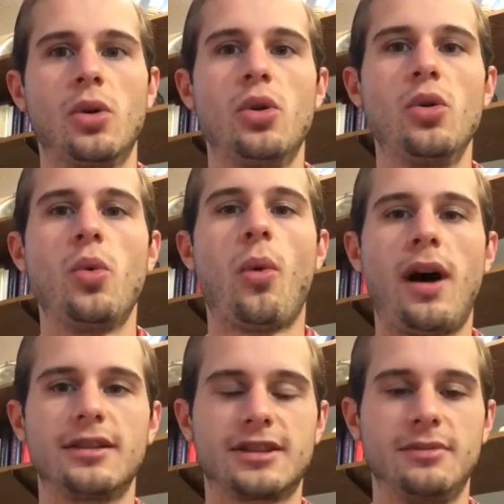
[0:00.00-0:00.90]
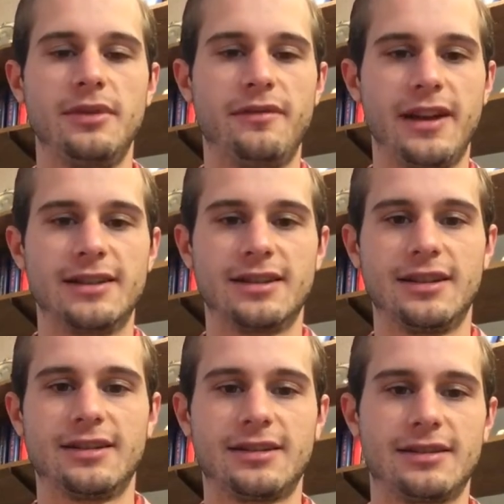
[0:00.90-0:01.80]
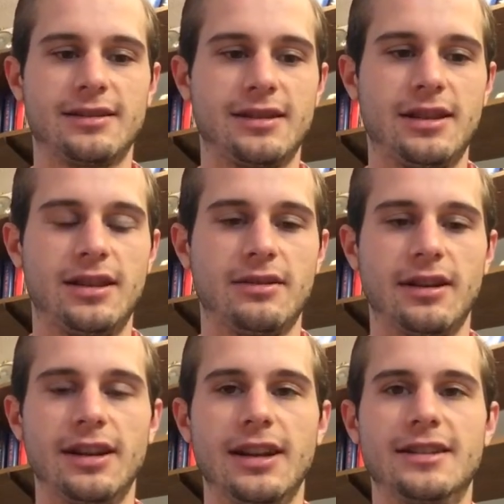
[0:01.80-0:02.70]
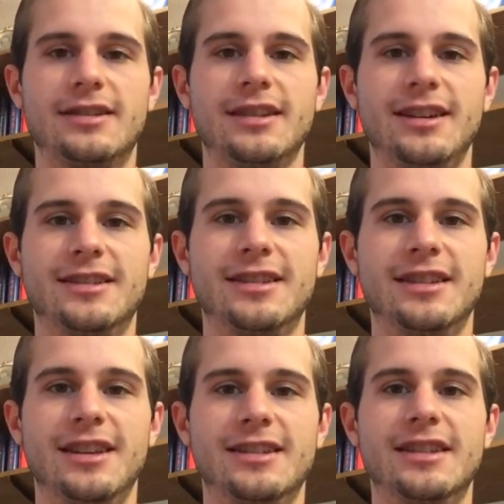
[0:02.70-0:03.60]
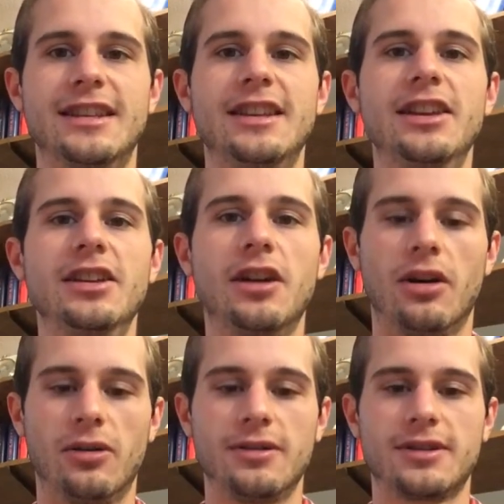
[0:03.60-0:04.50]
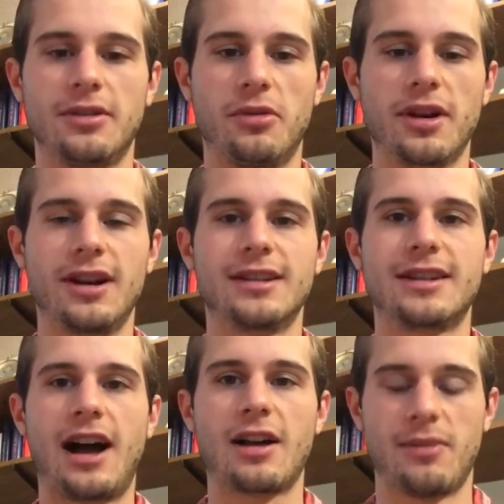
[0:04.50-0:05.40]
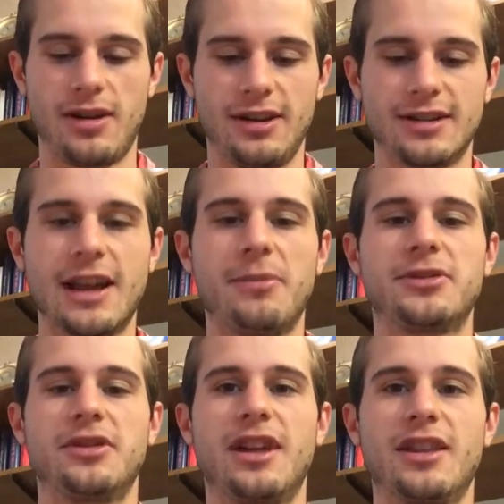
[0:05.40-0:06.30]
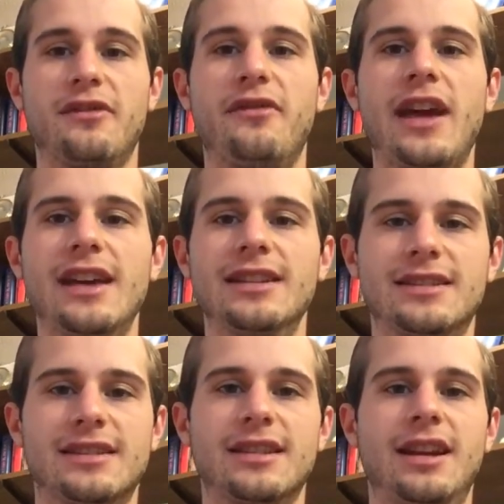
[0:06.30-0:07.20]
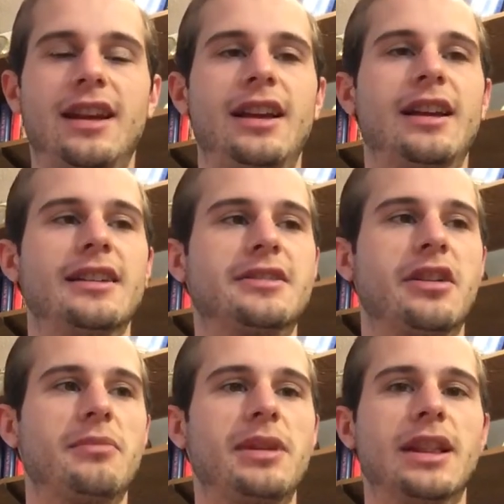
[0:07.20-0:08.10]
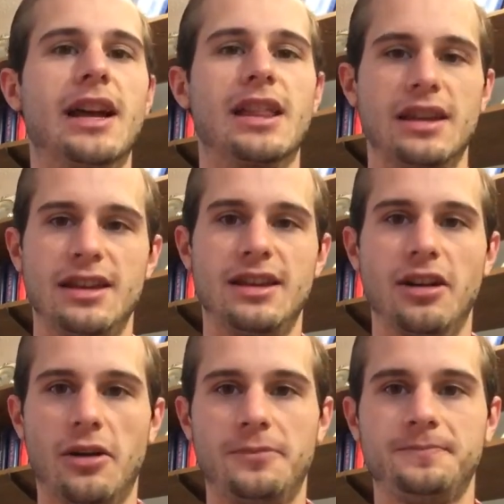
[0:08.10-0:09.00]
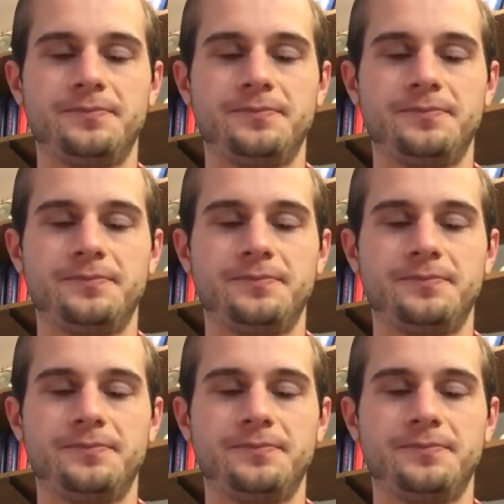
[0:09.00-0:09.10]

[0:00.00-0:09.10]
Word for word: Who wants to be faceless? Right? It's, it's, it's the ego. So, we're going to talk about in this episode that the face is going to be like the ego.